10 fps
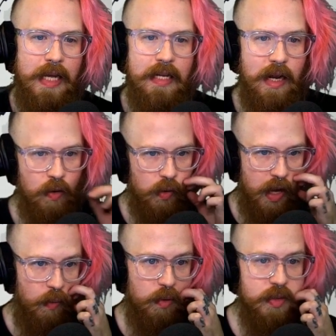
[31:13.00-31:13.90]
now,
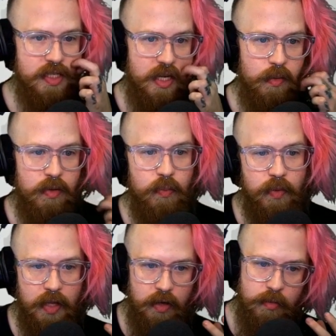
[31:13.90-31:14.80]
okay, what do we say with
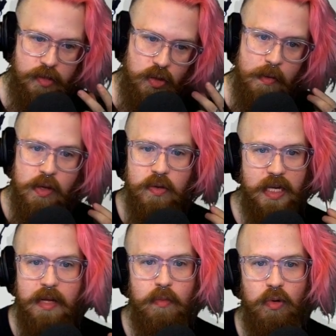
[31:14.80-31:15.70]
at your mercy? You may use
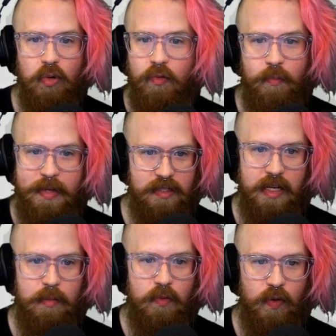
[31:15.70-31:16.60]
any move, basically
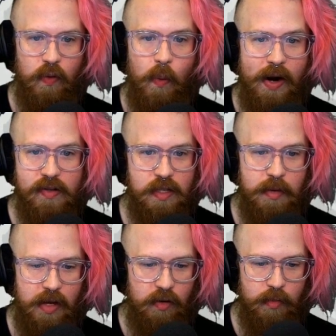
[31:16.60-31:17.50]
any move that requires they
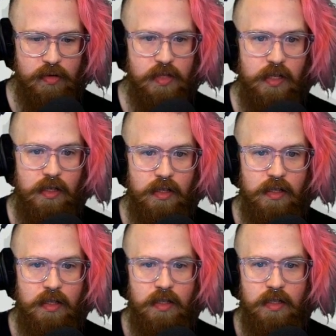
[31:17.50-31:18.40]
be at your mercy.
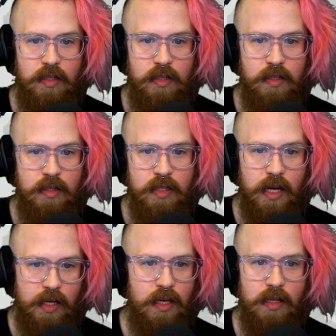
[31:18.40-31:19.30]

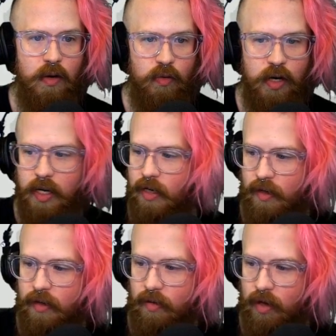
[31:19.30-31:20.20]
Yeah, kill outright.
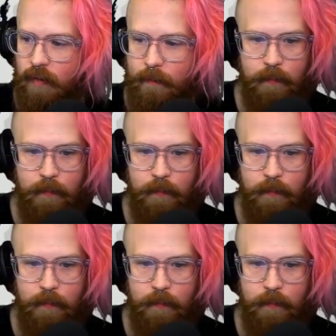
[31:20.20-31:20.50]
Okay.